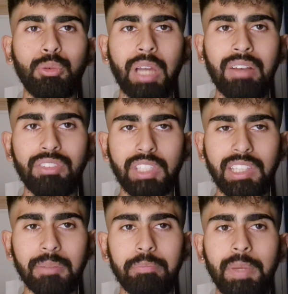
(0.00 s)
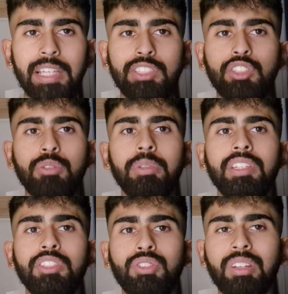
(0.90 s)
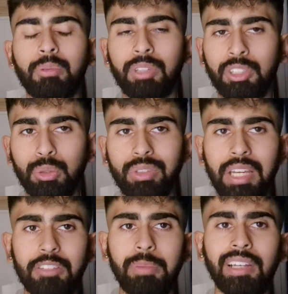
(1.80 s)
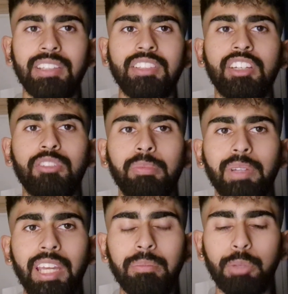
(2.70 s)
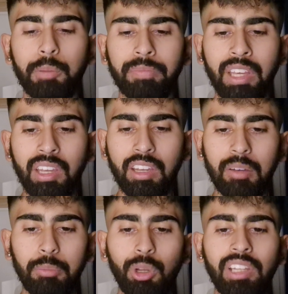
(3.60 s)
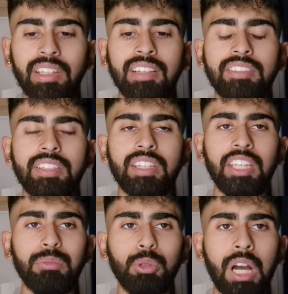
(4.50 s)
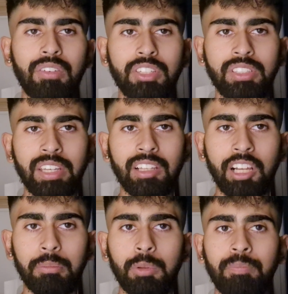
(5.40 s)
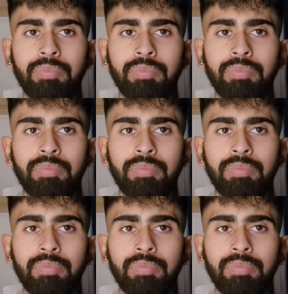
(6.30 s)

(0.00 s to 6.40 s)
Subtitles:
We haven't seen the best of him in this tournament with the 2 games Pakistan have played, but bowling against India he will have his tail up.